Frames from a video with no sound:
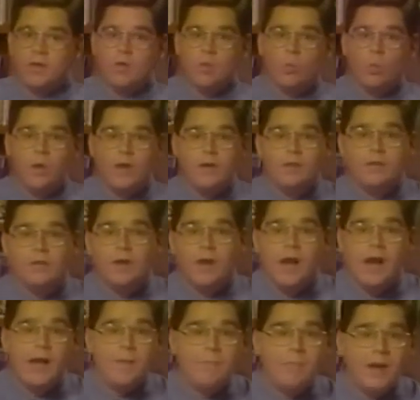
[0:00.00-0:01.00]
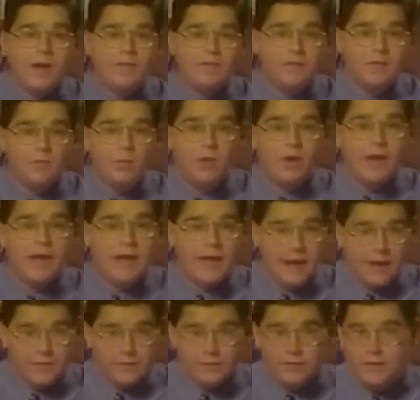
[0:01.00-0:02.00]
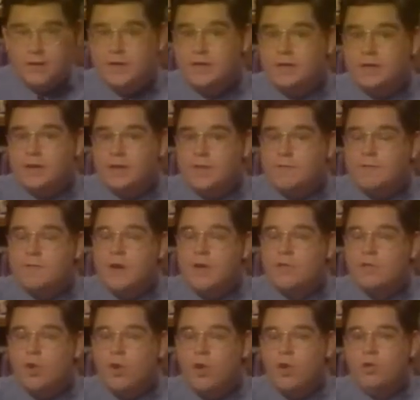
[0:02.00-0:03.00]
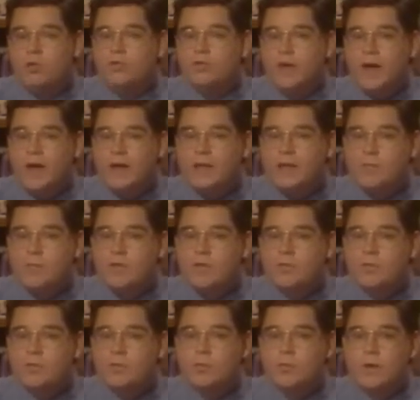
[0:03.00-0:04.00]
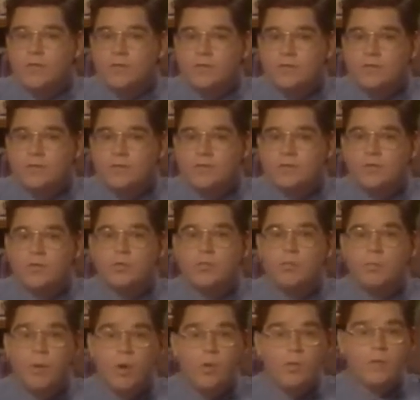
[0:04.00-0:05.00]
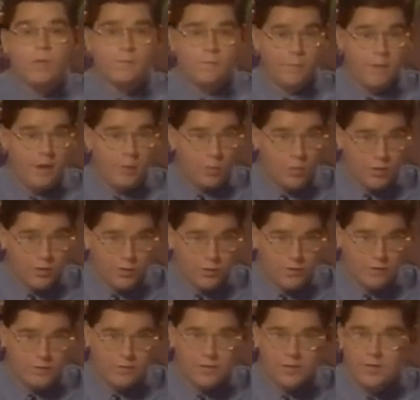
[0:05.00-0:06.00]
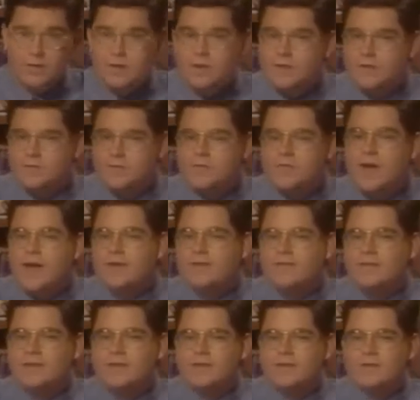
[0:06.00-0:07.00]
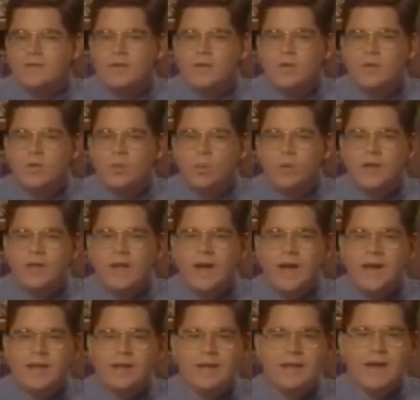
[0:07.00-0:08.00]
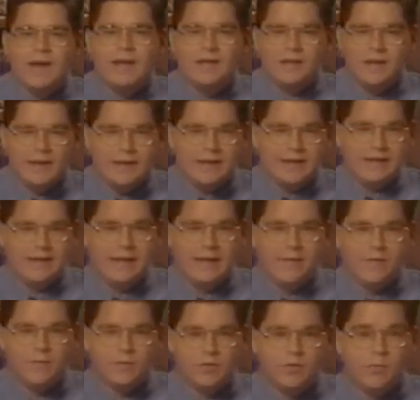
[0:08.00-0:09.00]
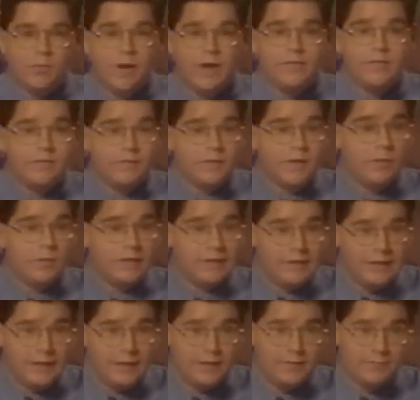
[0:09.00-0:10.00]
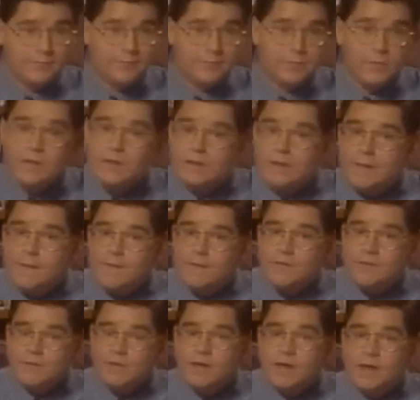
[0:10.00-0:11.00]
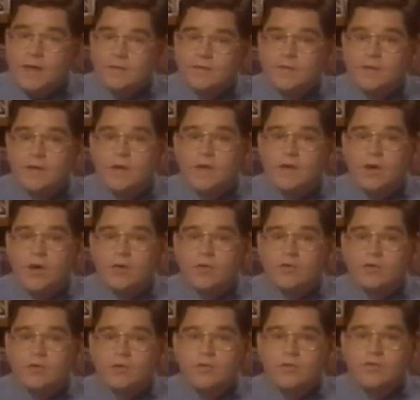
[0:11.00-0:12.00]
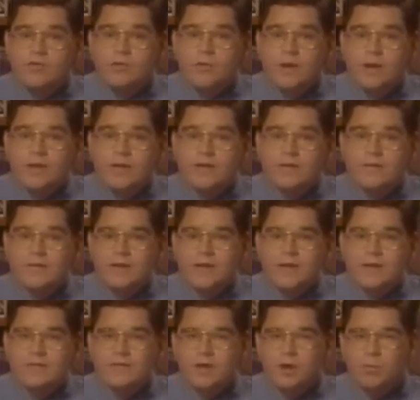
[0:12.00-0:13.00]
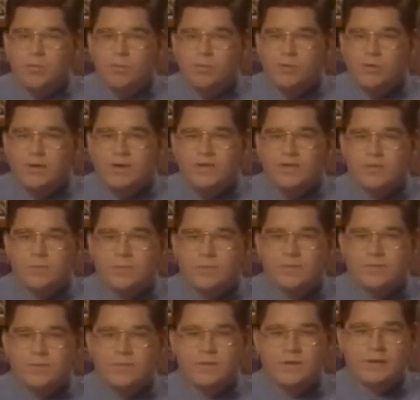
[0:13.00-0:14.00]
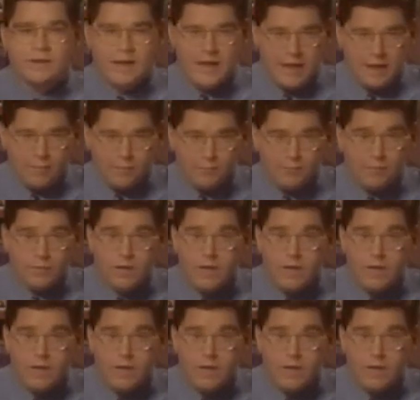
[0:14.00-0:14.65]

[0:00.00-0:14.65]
Well, Hotbot did what I asked. It found all documents with references to both of my words. Fact is, we kind of got lucky to get the responses that we did. In this case, our search string contains a pretty specific name,